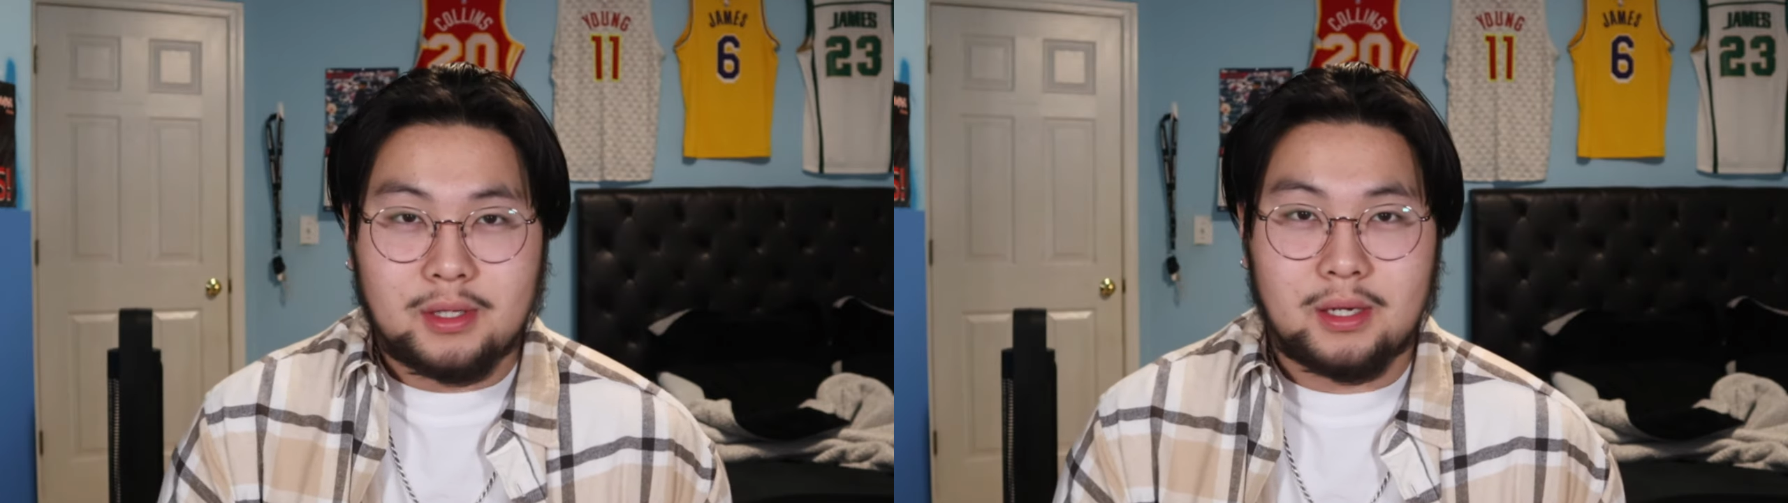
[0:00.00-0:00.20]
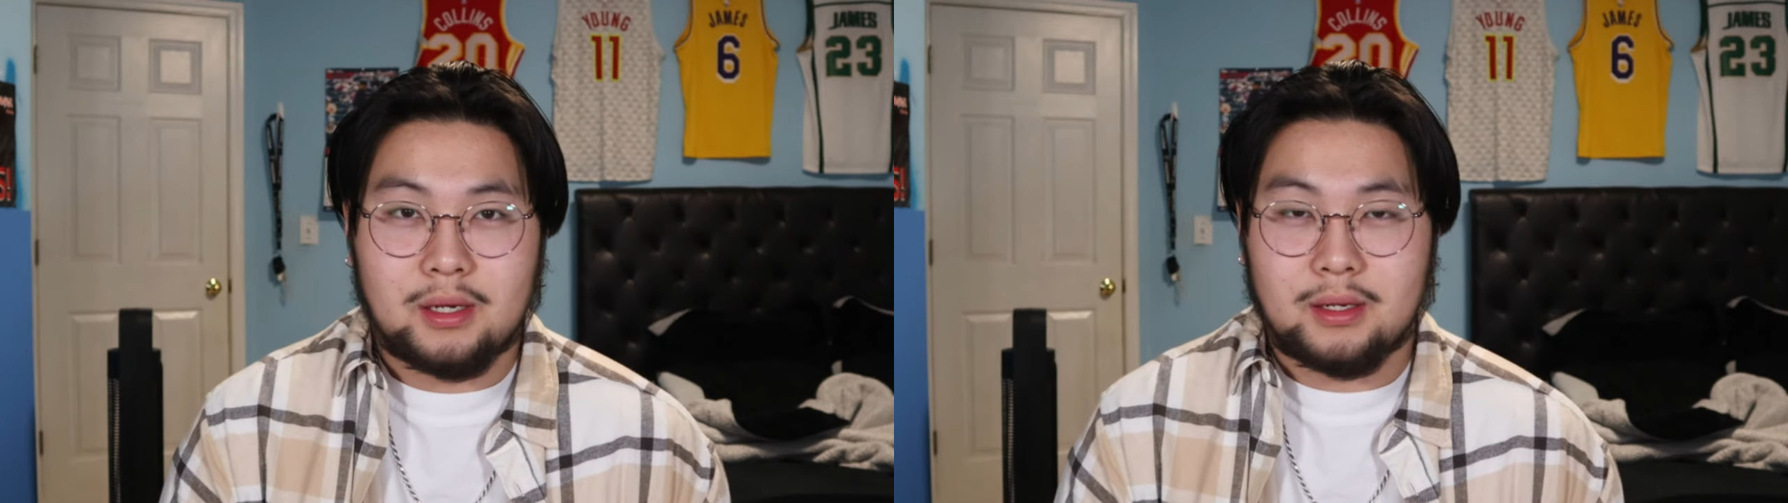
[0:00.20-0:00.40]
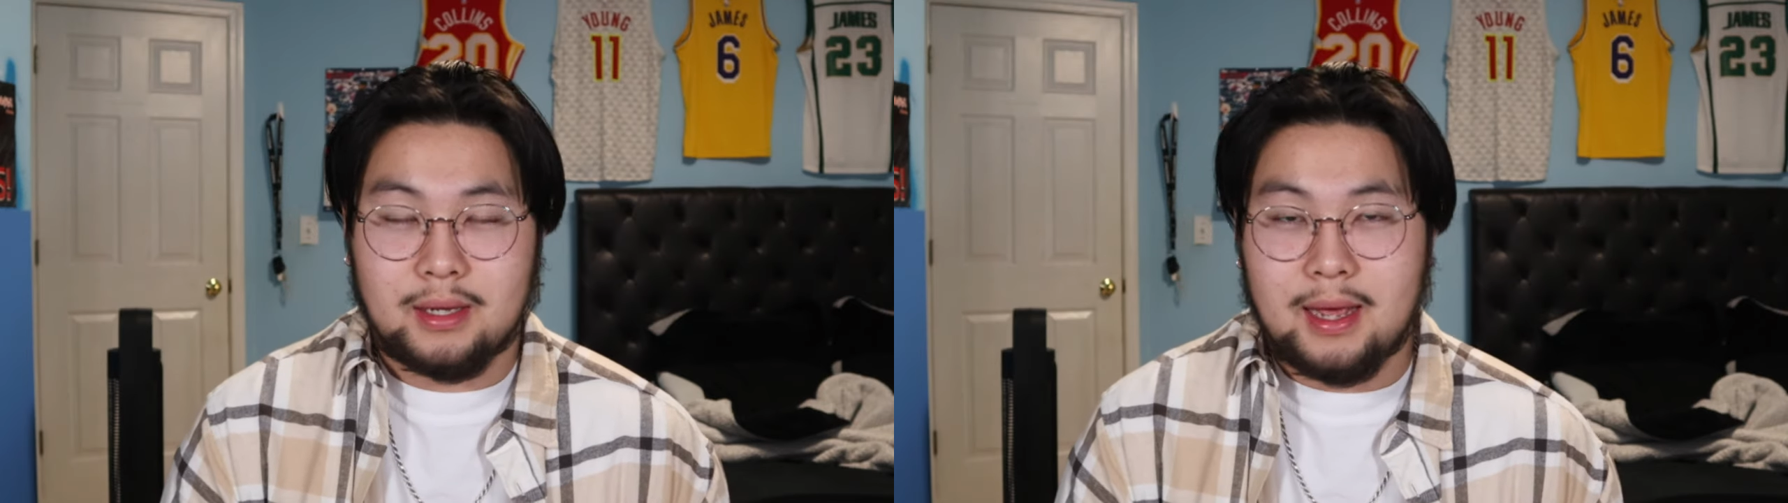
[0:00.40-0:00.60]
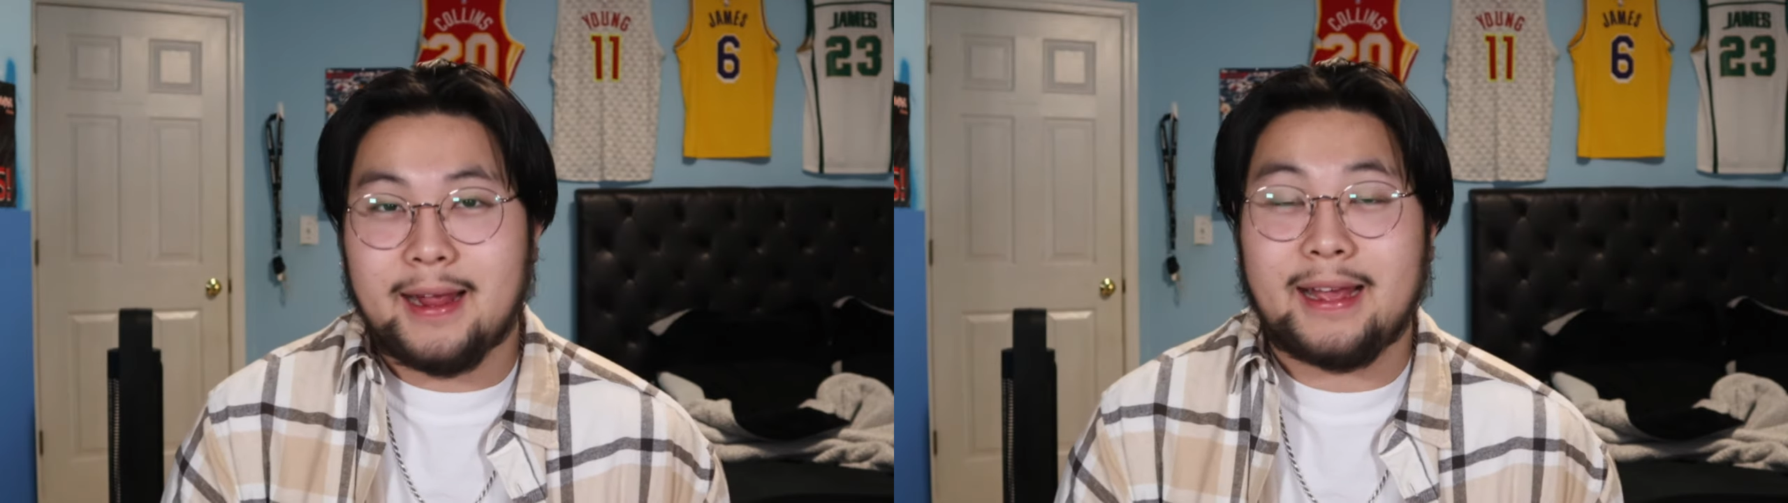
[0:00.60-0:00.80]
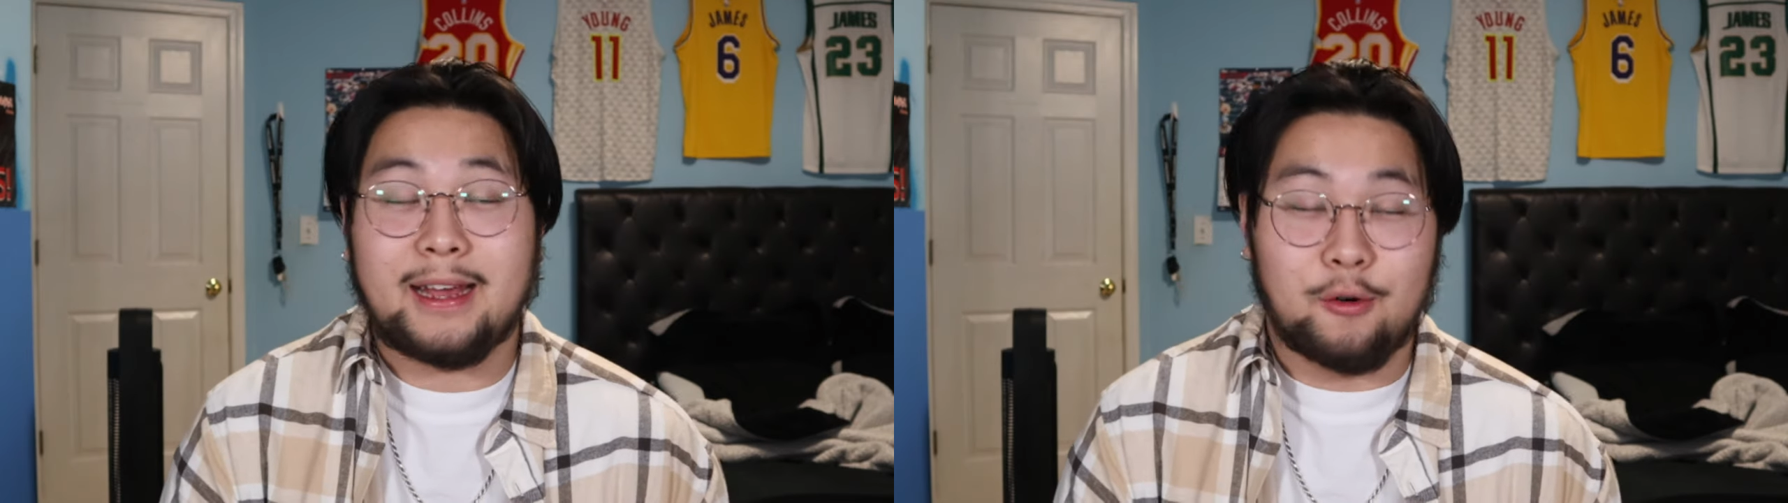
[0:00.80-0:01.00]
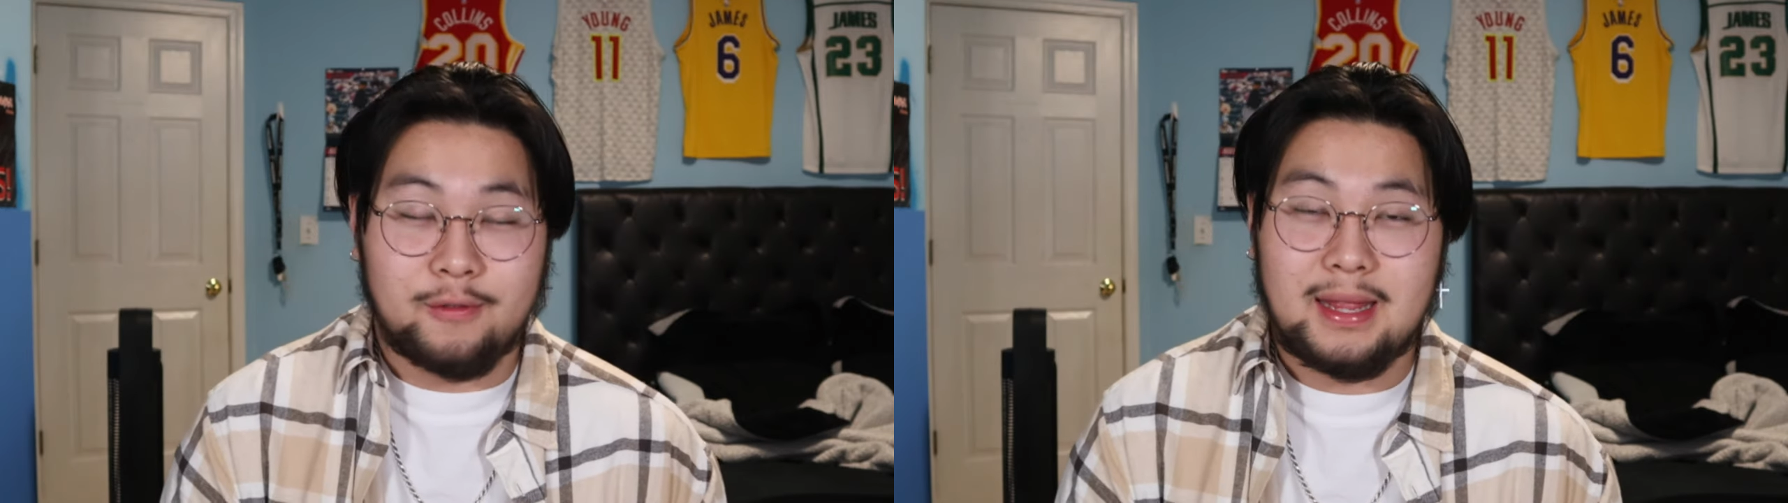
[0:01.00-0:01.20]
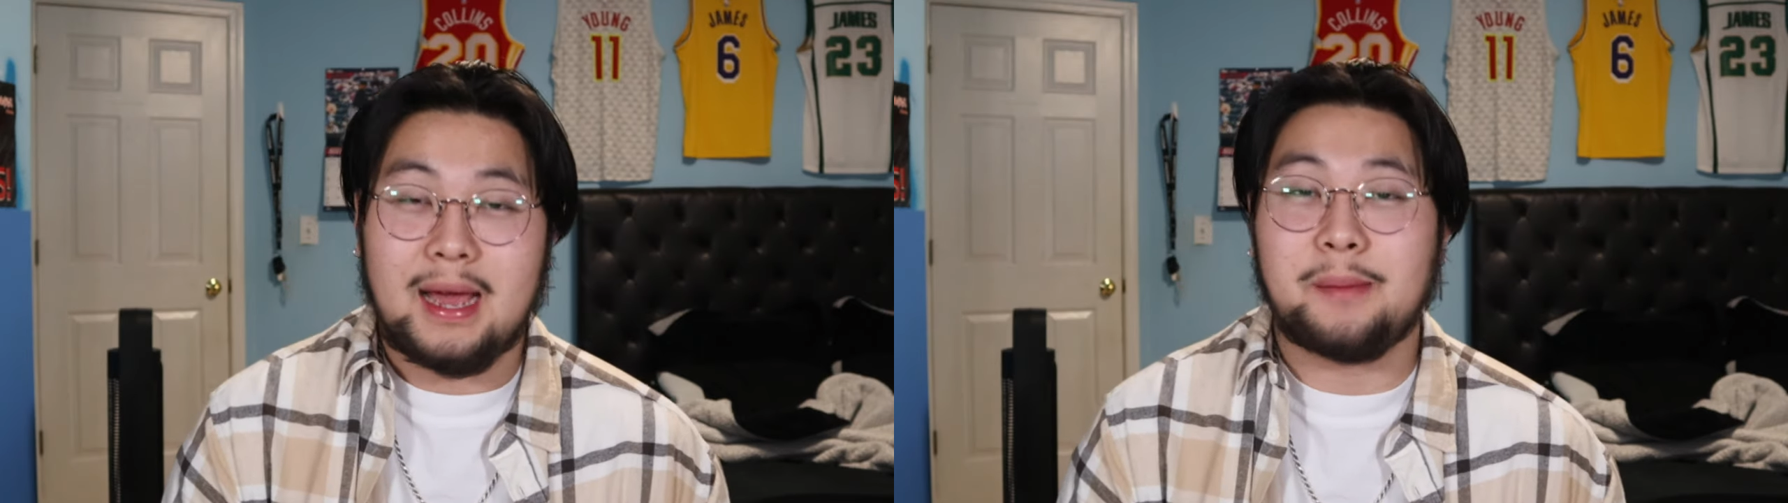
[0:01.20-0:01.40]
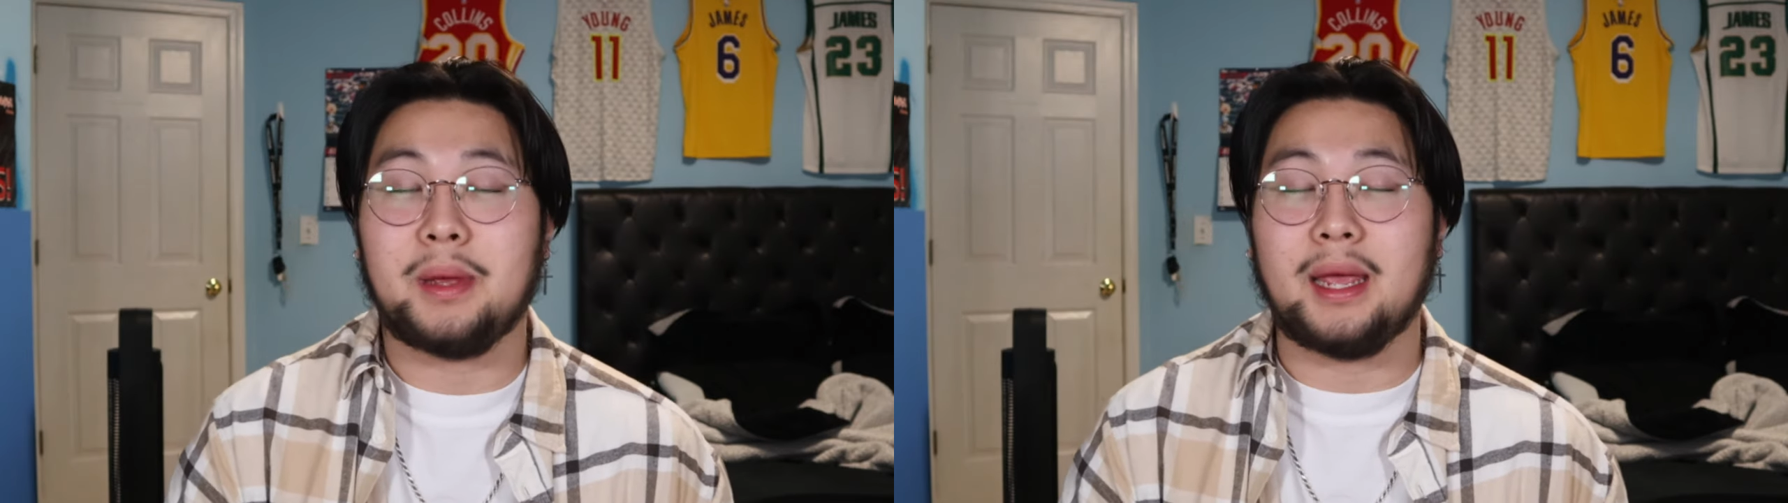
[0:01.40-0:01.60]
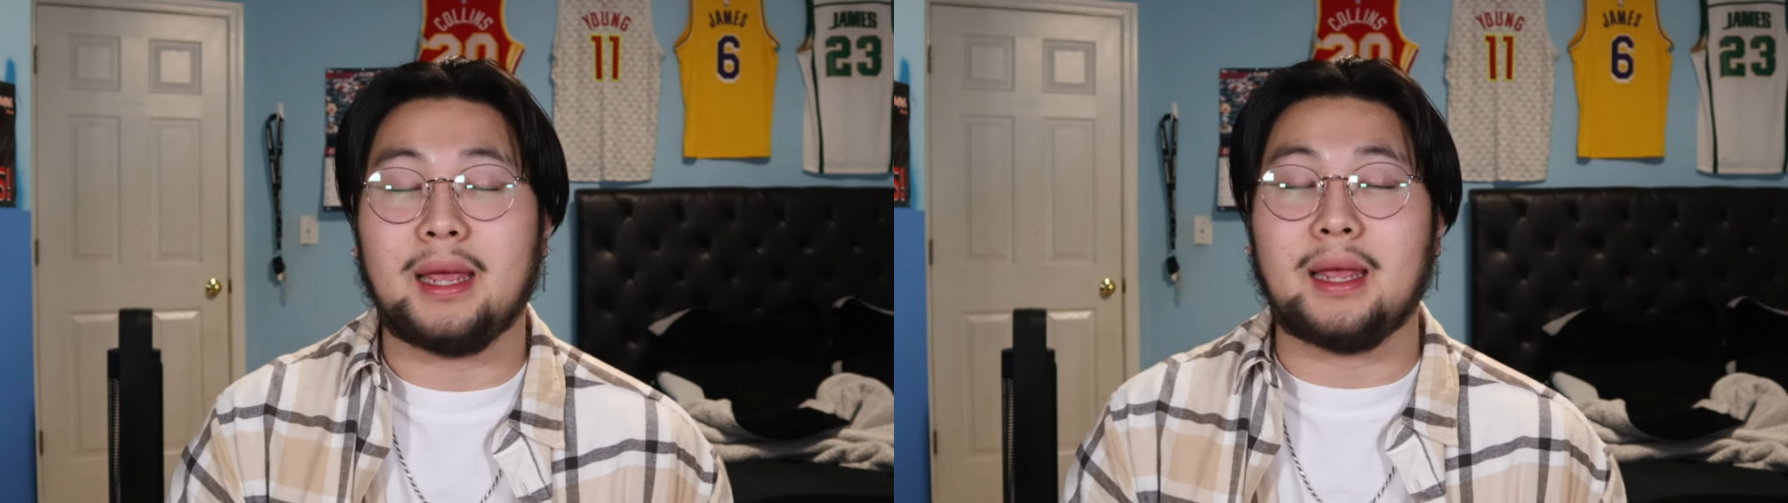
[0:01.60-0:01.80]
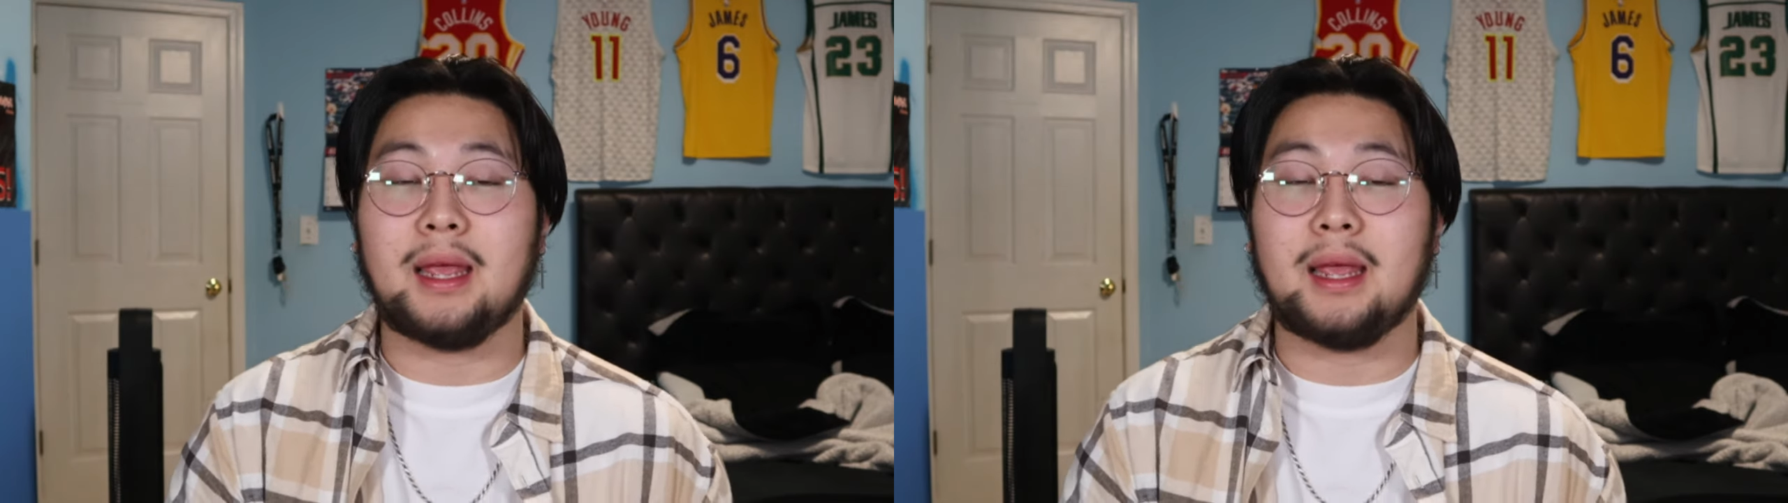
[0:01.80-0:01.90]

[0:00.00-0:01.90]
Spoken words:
Yeah, I got overtime pay,